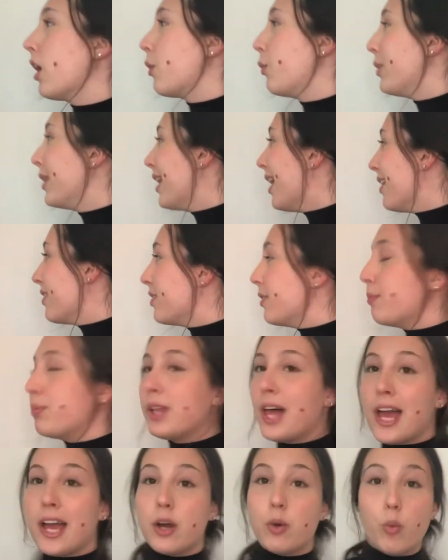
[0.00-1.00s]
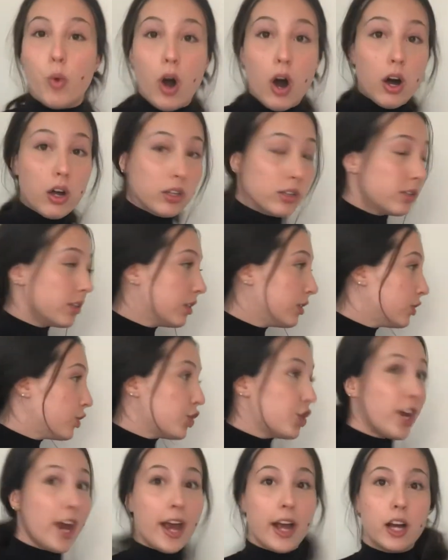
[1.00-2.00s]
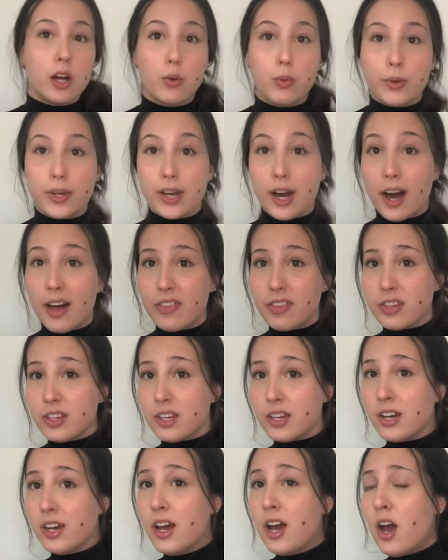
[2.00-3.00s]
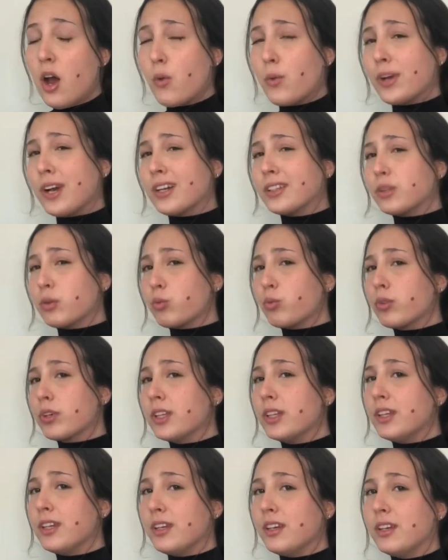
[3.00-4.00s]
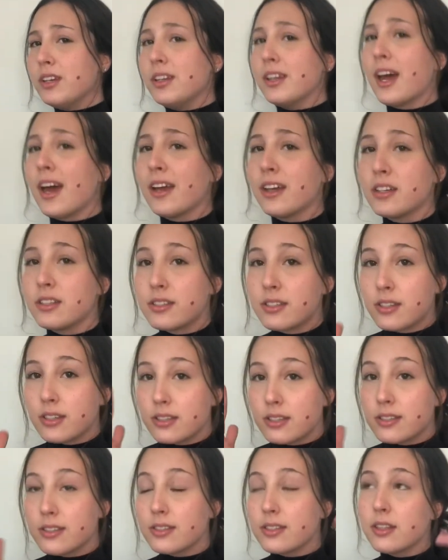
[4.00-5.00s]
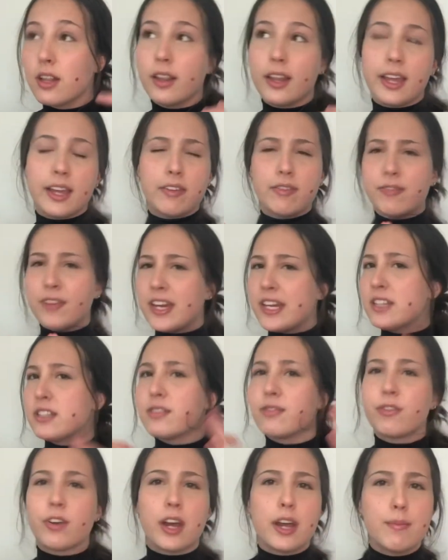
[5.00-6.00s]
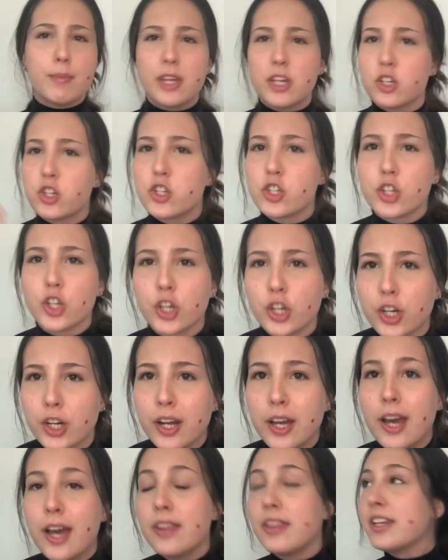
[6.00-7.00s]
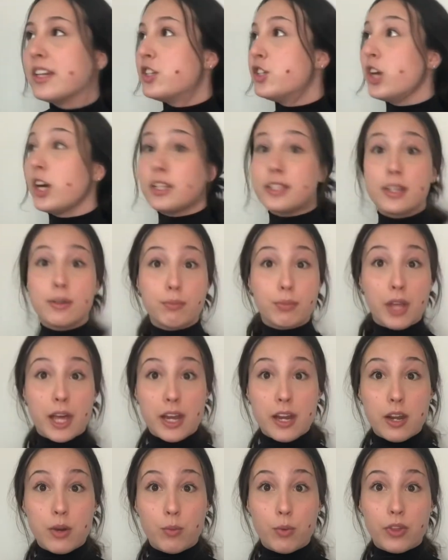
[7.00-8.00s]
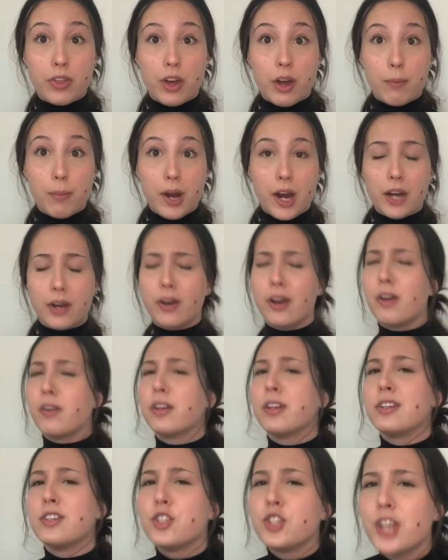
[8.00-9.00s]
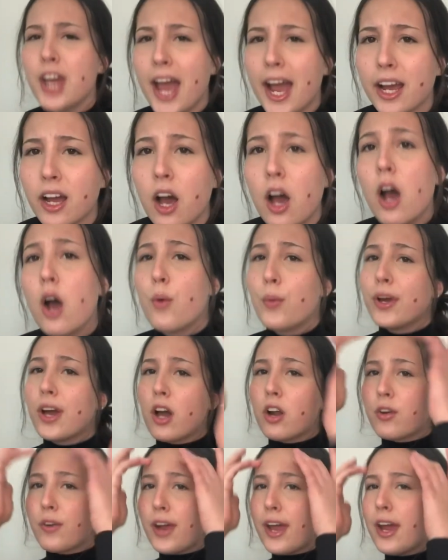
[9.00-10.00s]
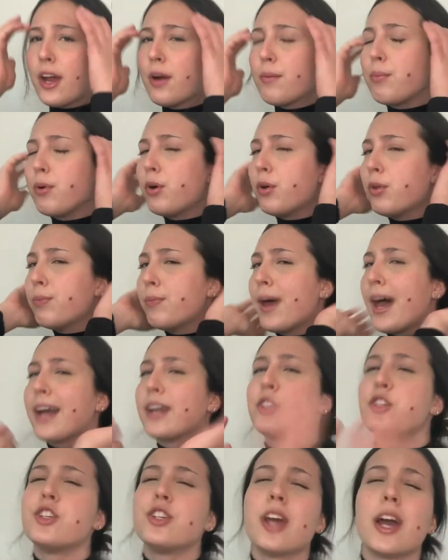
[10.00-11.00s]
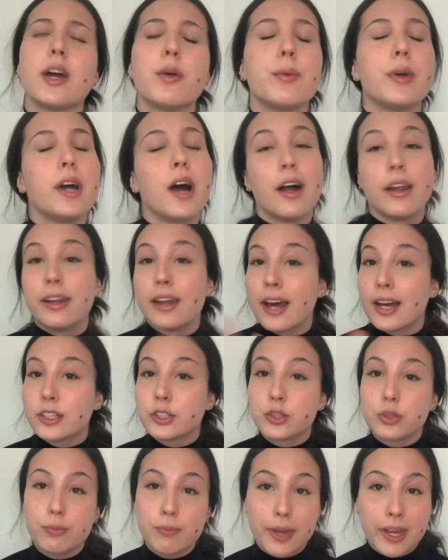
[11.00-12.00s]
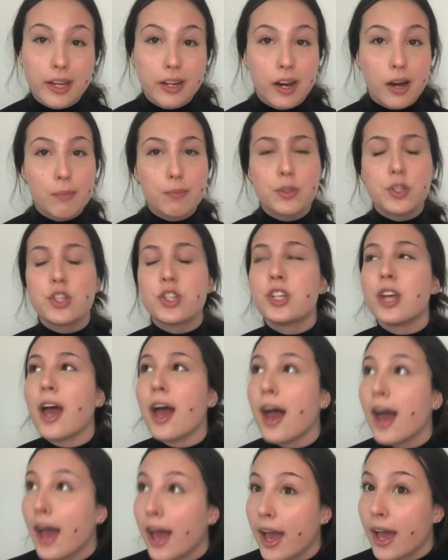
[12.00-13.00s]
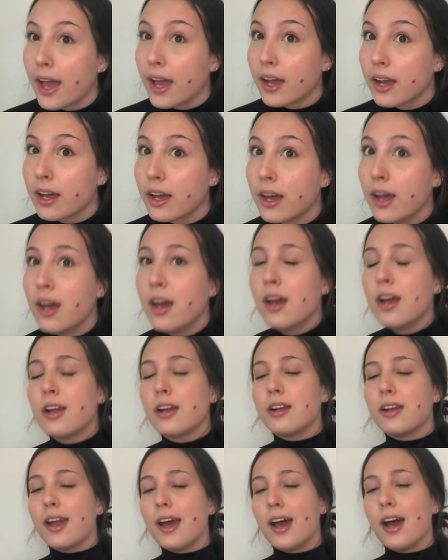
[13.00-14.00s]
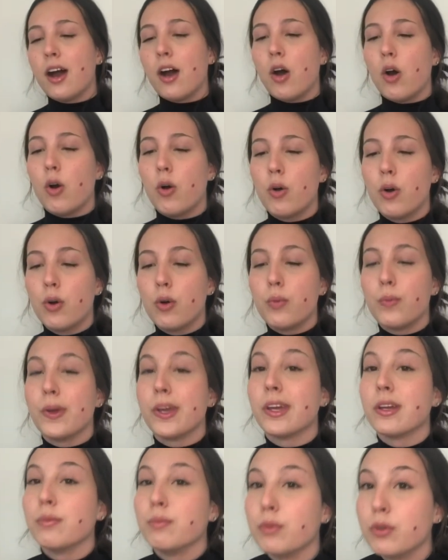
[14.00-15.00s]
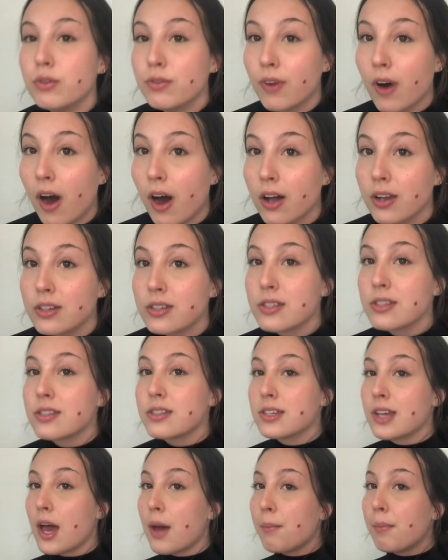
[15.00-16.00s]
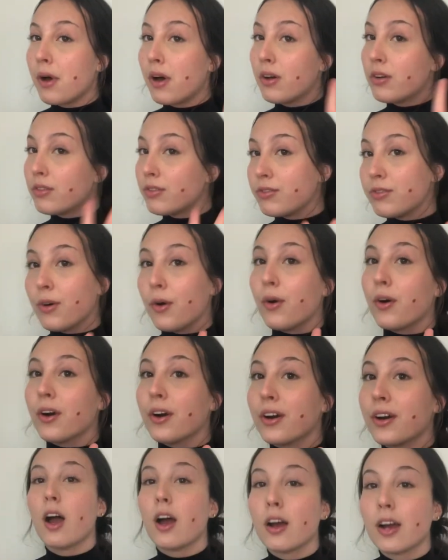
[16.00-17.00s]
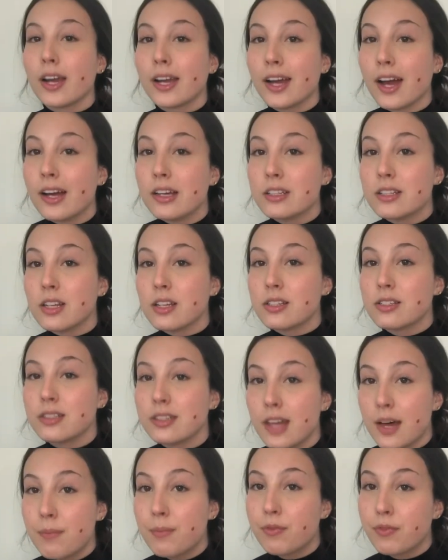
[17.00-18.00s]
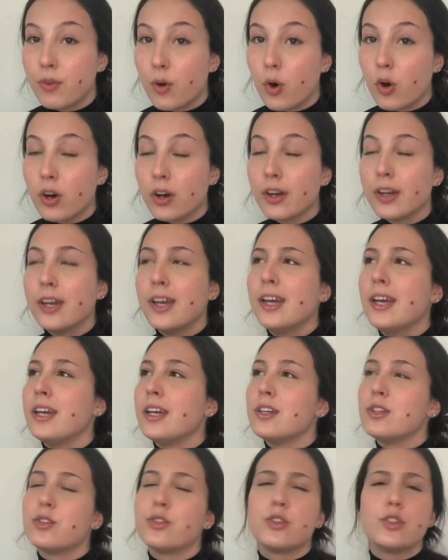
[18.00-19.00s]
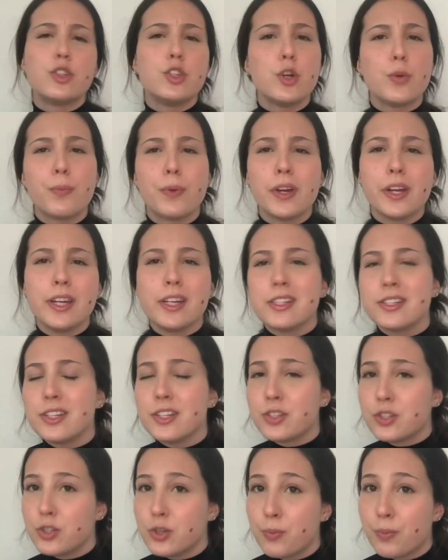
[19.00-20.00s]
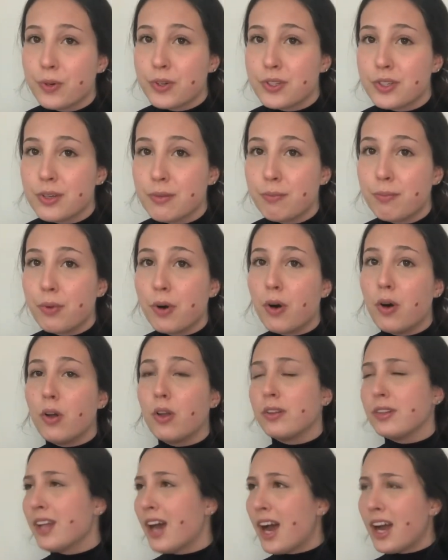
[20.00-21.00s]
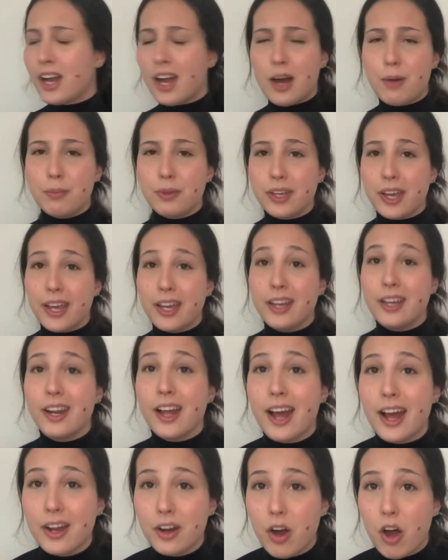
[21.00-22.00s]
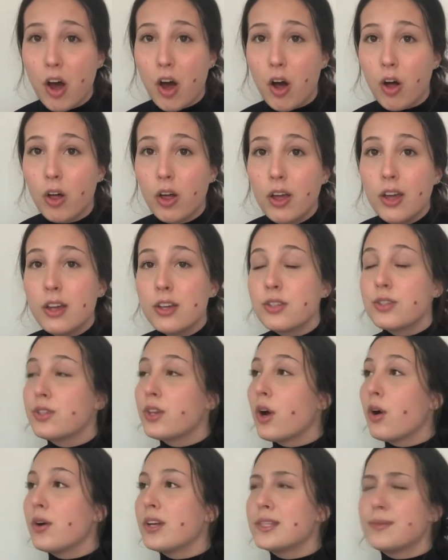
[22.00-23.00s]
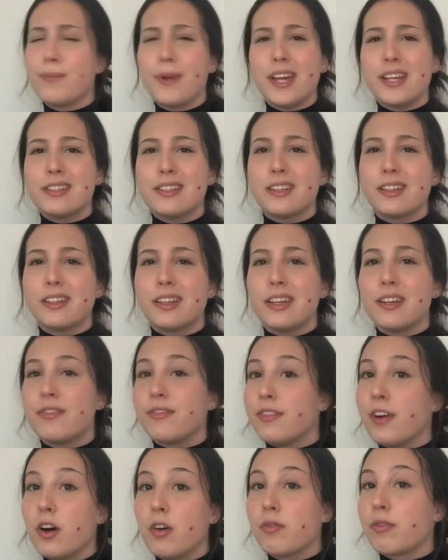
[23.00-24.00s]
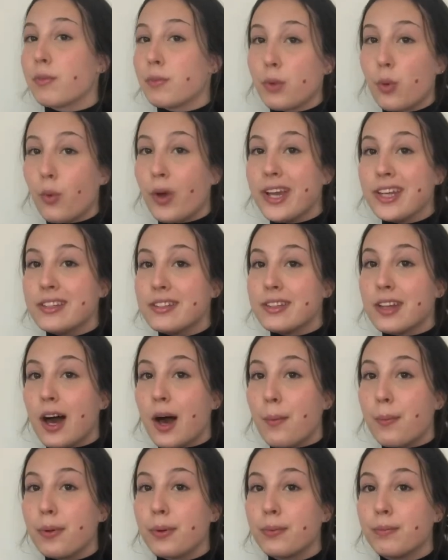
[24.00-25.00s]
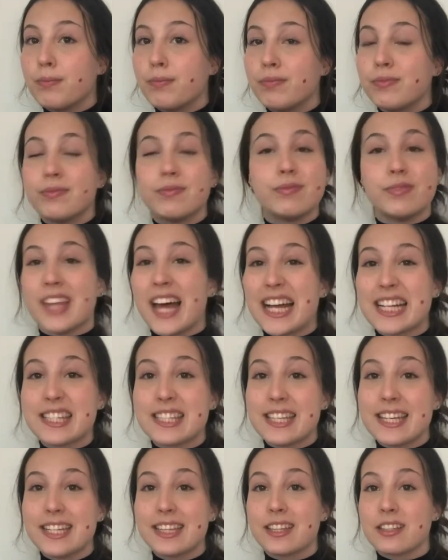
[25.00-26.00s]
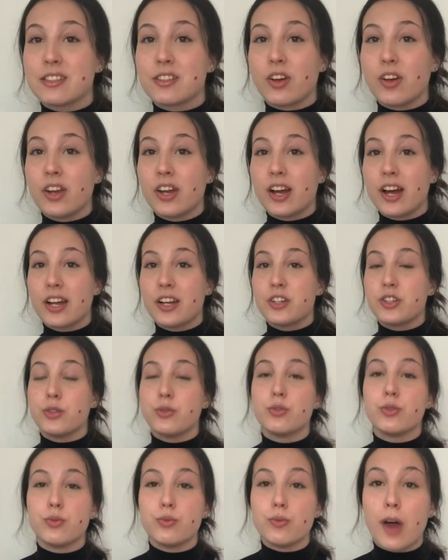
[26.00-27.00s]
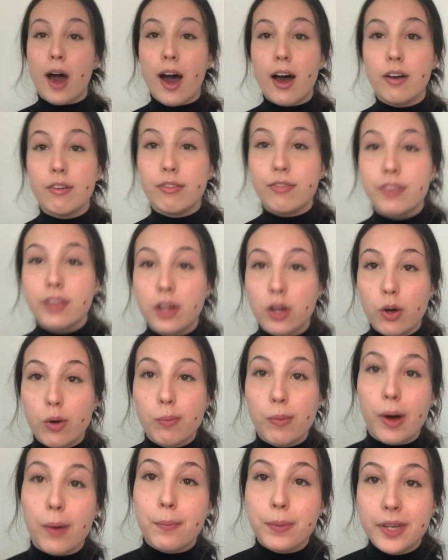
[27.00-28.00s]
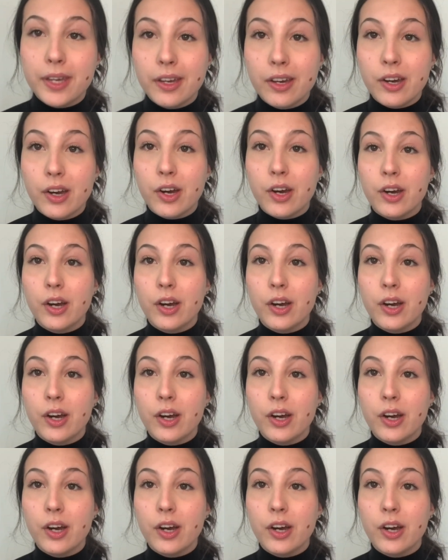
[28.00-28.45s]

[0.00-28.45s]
we got the blank walls, check. We got the really nice like face framing shirt that doesn't blend in with our background, check. We got our hair pulled back, check. We got natural makeup, check. Now we can move on to step 4. Alright guys, now step 4 is super easy, super simple, not complicated at all. So it's basically film from the waist up. That's it, that's all you gotta do. Do not film up here,